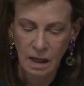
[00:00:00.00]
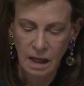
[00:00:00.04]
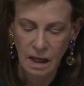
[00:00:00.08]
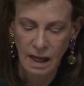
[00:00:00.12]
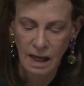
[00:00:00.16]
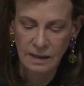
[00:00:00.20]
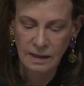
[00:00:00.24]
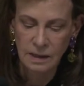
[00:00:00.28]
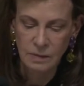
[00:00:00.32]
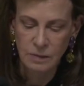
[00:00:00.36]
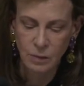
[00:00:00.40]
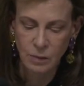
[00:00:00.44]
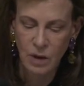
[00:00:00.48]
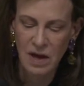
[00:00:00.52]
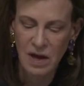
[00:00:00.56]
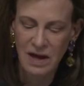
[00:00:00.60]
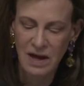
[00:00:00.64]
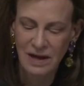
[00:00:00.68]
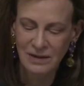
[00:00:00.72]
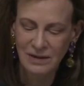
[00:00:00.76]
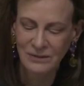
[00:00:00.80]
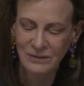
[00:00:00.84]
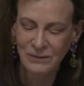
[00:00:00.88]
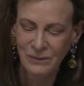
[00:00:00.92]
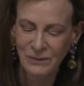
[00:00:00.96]
And just
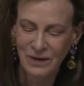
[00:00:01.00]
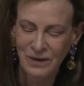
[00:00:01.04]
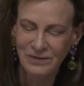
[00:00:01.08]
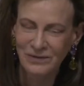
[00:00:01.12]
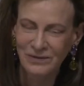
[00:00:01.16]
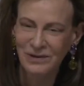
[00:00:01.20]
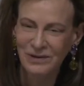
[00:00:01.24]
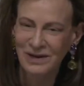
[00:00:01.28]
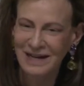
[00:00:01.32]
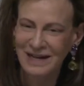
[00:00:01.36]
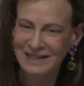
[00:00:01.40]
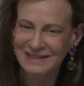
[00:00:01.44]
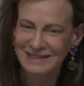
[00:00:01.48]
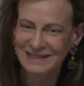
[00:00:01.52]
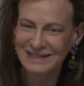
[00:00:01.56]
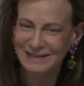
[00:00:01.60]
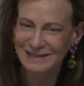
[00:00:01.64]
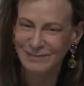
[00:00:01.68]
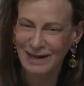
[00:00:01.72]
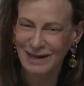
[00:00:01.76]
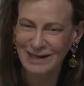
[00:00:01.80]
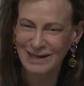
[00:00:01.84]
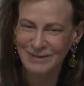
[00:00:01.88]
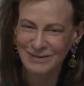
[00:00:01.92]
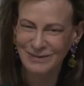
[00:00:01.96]
one of her aides
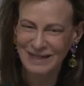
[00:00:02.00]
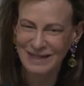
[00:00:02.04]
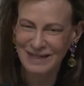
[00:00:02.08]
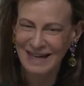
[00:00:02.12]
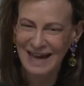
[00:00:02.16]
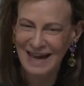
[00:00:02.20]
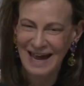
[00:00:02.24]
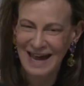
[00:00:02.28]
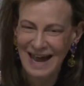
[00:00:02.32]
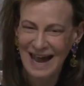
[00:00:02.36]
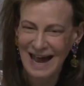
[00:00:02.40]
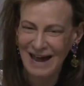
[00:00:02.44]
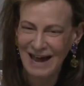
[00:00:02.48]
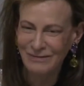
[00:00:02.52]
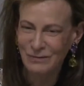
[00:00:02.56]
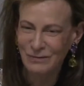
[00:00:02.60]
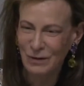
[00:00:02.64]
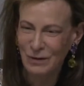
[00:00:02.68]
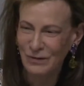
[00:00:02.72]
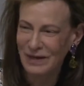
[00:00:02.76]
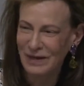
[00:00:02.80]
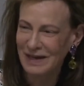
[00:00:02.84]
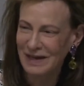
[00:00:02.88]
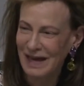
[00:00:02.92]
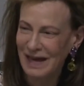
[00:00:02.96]
explained to me, after
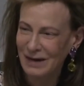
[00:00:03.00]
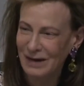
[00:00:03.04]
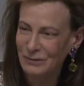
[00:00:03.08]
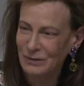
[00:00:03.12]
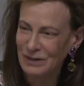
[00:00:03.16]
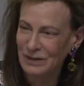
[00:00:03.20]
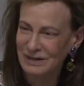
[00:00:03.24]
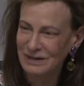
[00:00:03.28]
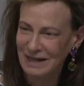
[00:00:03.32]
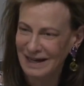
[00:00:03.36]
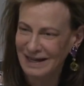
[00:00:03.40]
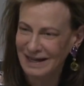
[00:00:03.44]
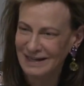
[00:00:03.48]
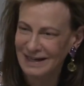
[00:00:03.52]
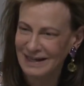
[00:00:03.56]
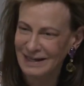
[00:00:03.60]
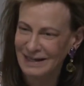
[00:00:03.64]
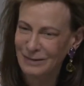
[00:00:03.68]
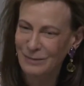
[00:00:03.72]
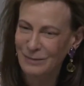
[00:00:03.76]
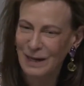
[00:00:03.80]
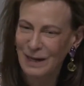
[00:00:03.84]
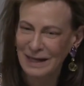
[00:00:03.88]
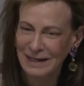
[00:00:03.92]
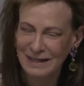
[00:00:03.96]
all, they can't really take an
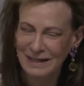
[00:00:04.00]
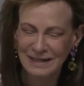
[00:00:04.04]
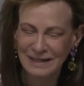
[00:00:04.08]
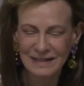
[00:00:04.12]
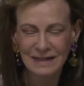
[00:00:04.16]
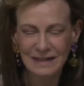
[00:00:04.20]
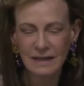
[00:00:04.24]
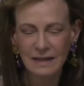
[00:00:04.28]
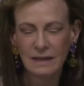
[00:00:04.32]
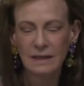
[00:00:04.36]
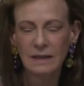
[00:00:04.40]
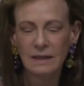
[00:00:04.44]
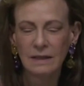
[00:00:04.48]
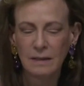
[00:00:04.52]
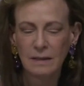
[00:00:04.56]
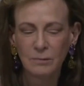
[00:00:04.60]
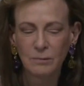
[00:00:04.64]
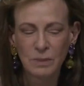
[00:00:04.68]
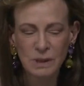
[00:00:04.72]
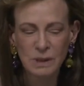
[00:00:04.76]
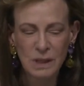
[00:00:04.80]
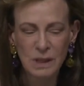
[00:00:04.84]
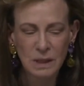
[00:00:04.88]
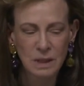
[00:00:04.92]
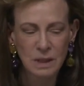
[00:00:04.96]
independent
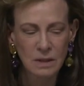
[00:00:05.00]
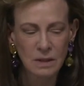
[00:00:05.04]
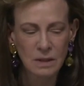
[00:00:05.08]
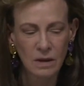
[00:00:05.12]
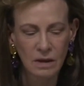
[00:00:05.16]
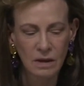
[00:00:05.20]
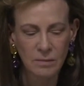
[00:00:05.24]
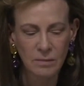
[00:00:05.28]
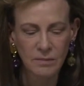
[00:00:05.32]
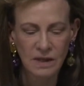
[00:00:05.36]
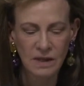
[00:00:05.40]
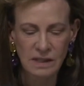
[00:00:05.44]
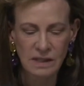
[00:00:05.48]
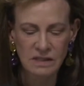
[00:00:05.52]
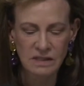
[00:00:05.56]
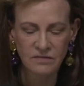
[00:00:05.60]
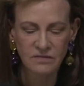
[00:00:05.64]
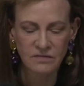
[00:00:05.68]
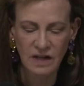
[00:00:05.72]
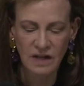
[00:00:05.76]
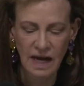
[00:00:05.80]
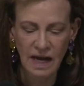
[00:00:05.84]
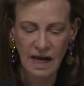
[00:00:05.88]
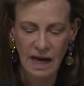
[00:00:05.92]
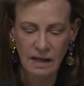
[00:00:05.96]
position on a piece
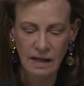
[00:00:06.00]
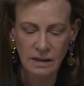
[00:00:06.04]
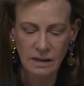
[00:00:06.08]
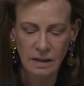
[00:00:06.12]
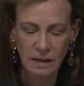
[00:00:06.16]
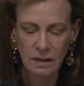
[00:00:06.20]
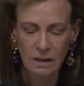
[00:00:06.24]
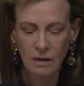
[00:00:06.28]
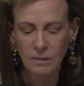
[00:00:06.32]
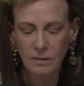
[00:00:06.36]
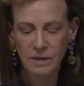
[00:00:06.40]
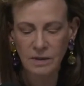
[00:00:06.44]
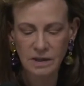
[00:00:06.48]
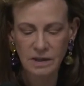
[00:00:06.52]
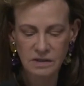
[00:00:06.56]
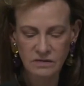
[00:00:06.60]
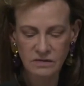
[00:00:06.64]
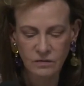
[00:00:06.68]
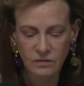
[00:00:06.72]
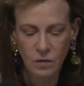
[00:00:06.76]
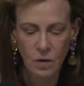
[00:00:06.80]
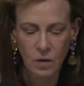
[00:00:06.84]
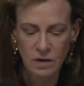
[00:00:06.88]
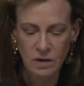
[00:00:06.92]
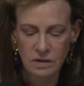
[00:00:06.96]
of land, you know, because
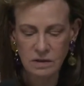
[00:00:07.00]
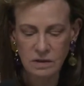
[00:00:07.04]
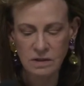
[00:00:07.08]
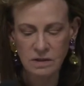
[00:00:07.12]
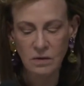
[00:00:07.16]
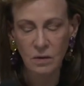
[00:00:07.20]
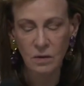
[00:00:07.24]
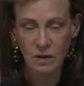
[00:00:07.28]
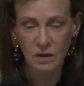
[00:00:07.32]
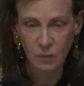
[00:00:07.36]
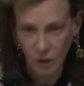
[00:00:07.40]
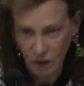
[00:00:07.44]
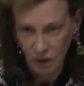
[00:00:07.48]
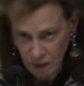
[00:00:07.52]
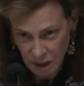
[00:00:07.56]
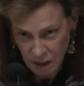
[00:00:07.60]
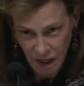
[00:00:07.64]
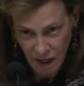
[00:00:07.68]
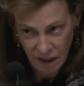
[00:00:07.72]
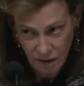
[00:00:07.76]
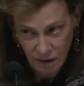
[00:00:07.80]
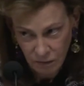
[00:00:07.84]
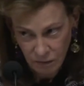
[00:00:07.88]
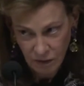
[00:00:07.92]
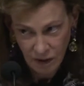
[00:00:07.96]
of course there's only one
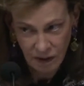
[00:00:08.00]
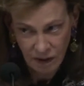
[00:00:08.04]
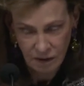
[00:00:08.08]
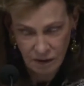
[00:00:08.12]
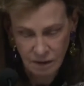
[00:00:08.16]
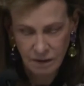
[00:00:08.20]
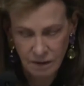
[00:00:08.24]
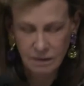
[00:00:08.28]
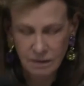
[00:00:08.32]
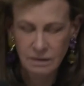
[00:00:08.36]
China, right?